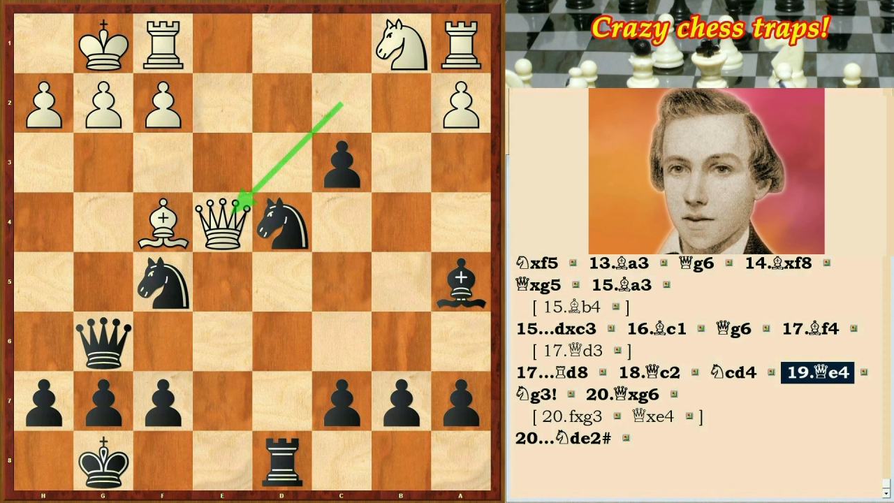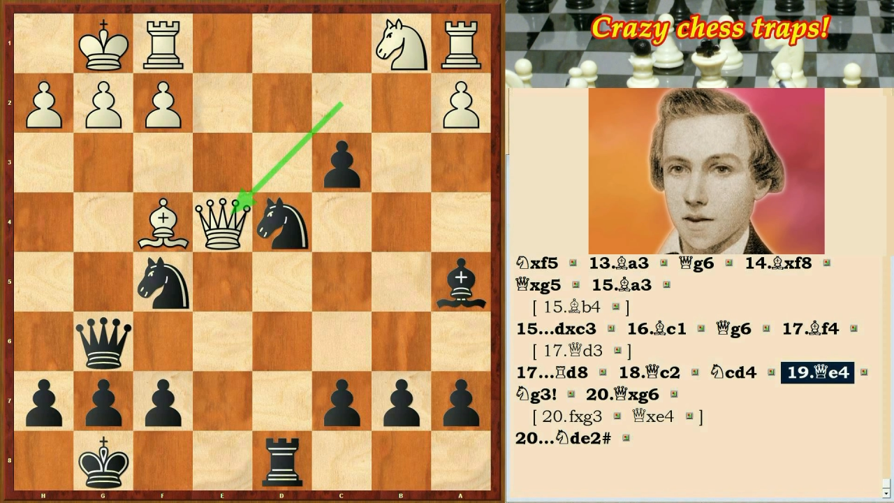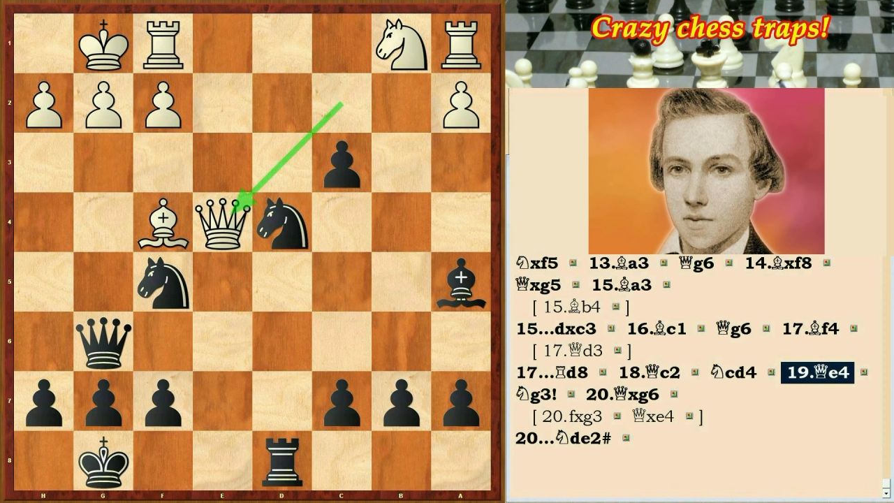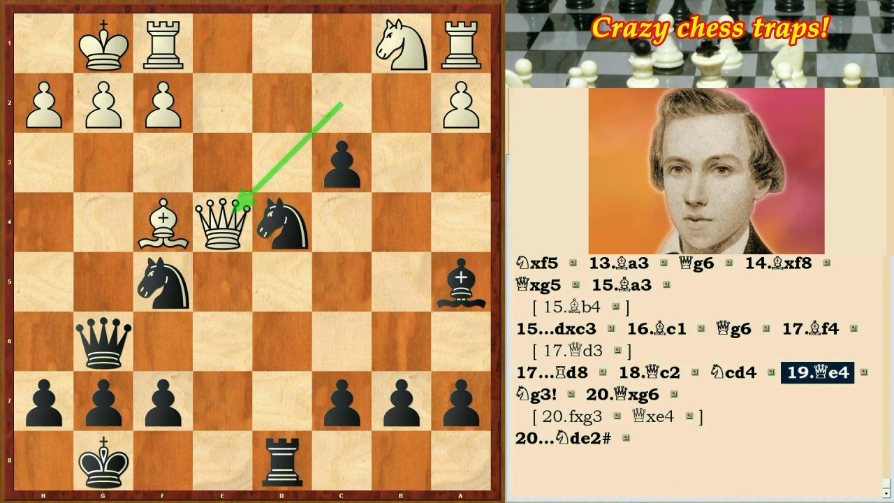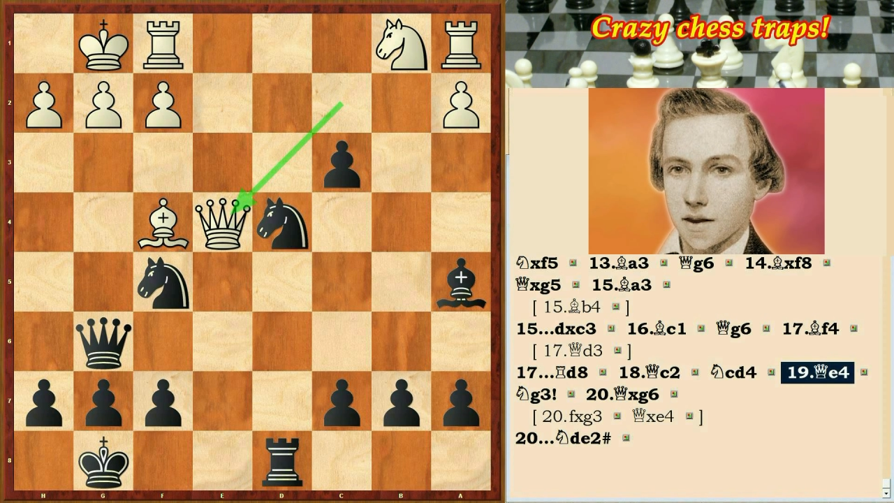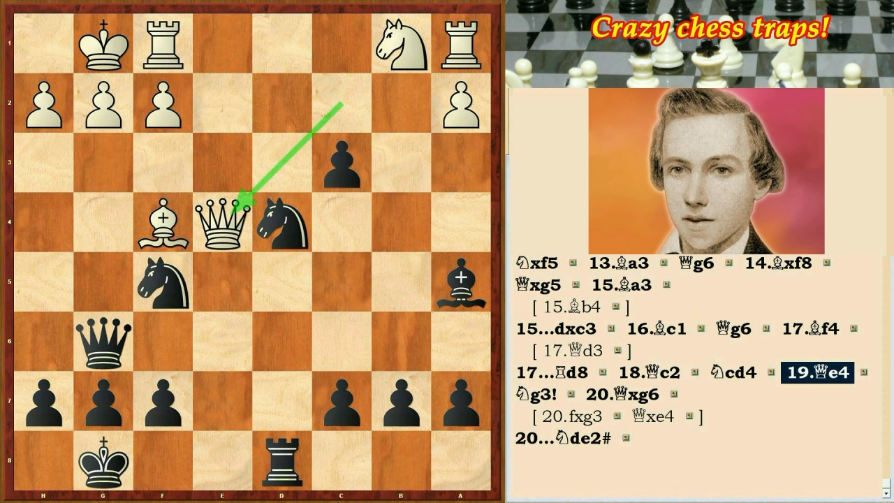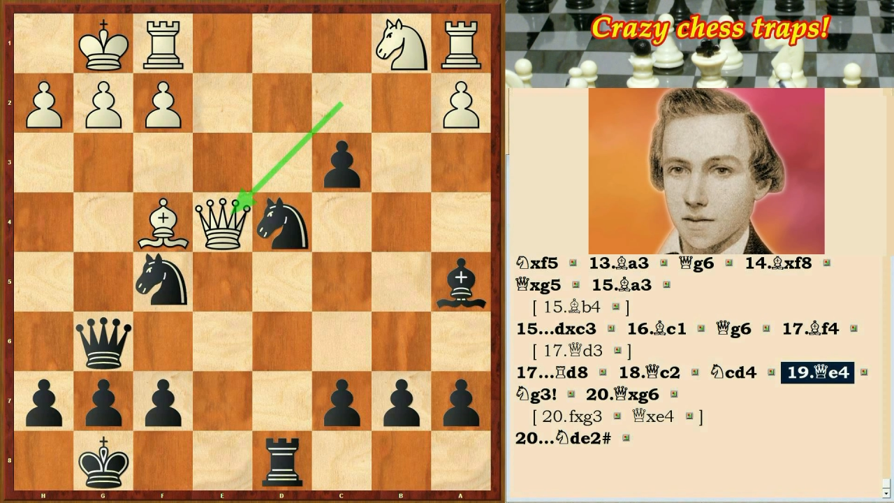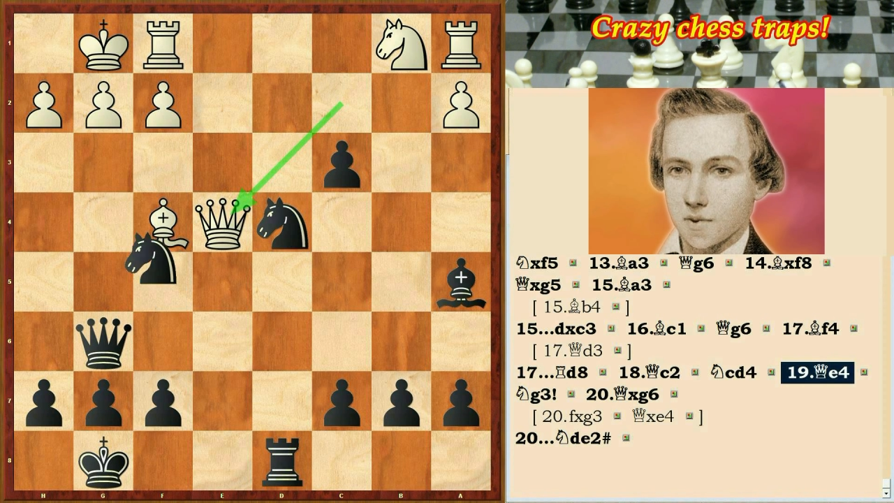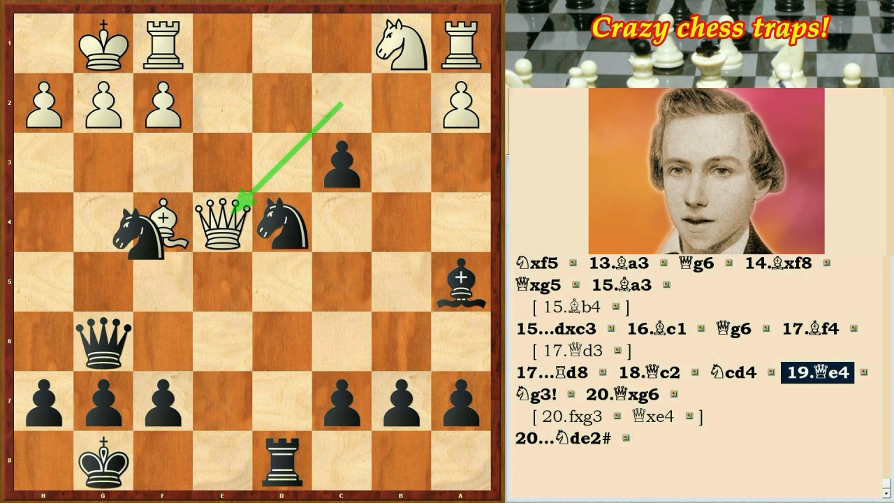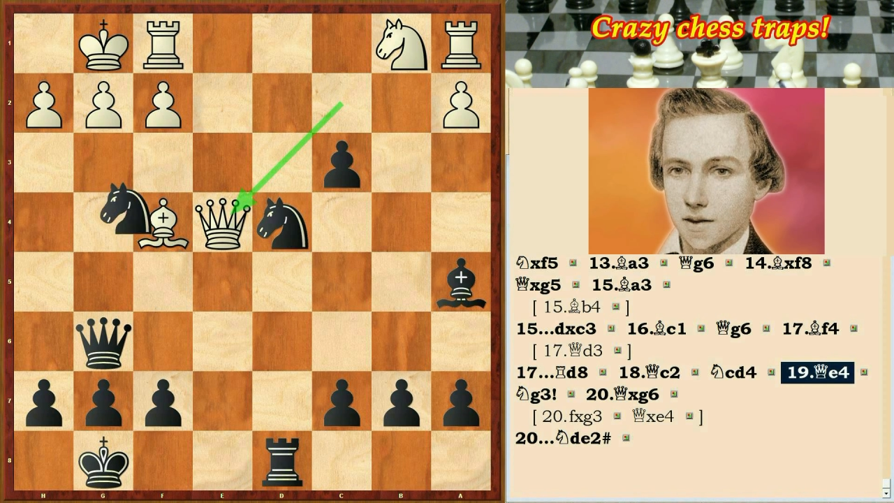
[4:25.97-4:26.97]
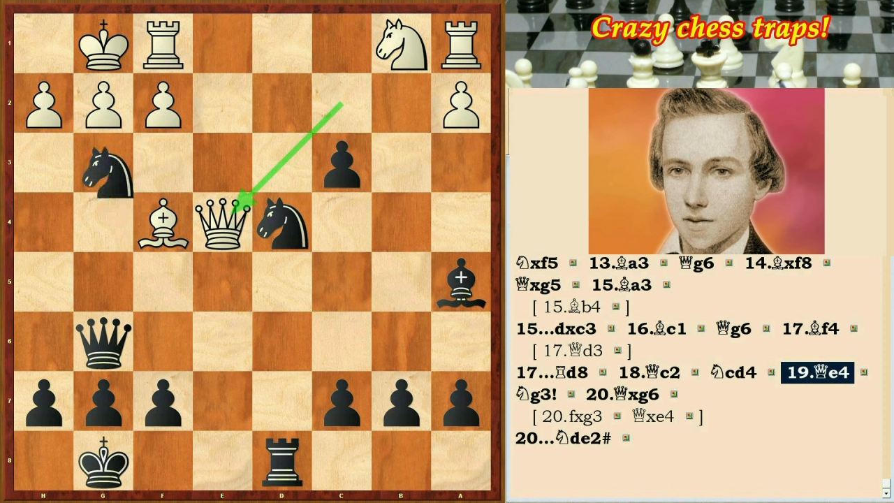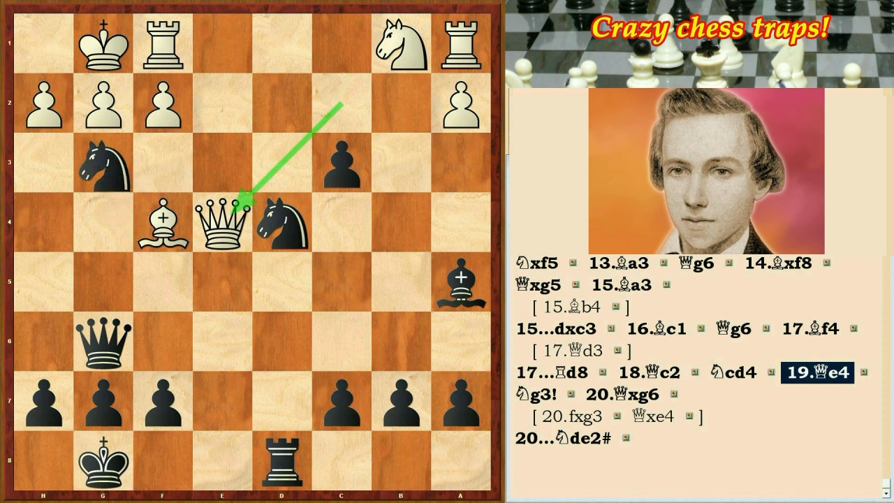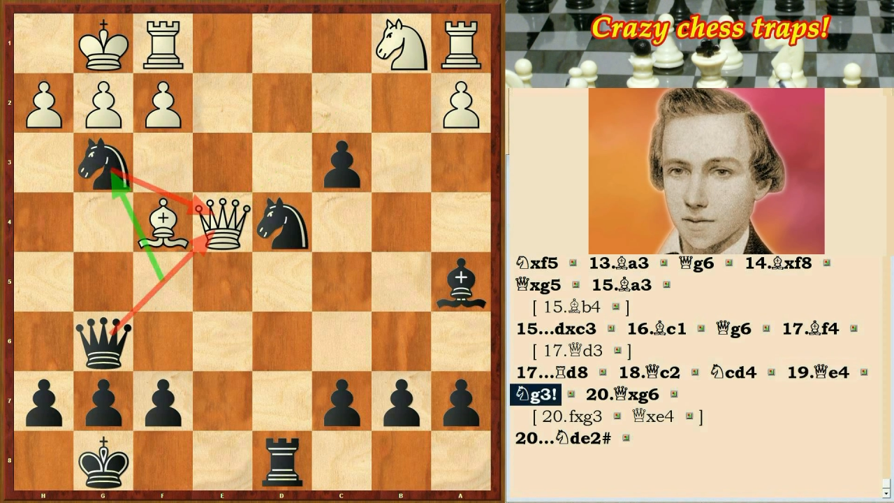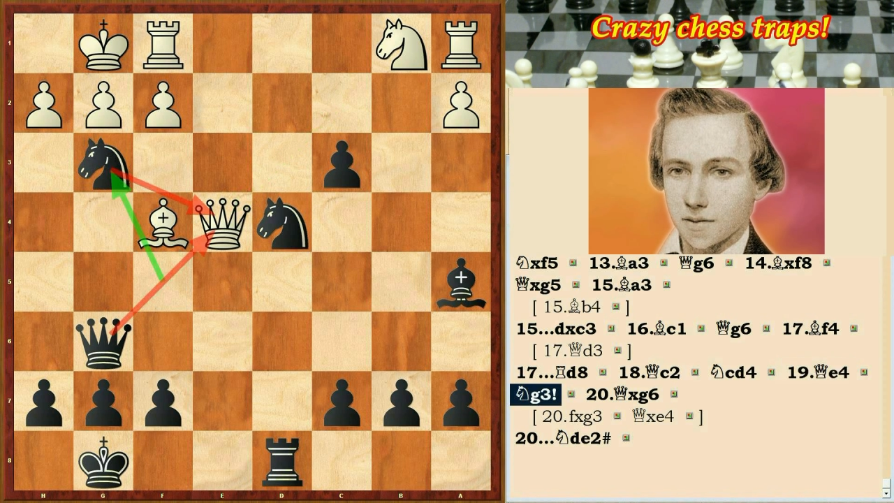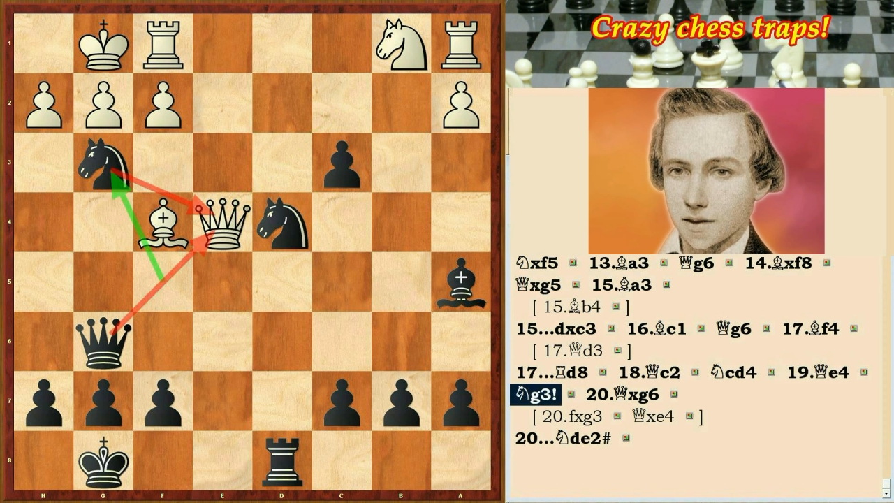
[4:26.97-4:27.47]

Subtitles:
knight g3.